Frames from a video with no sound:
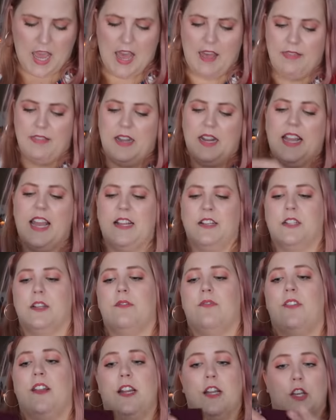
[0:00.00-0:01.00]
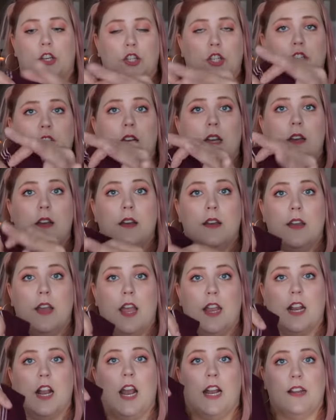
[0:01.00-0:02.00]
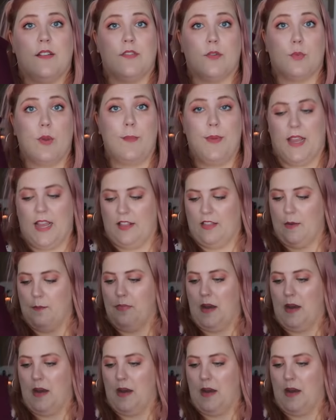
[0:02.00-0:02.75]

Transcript: And then again to finish in kind of the ribbing at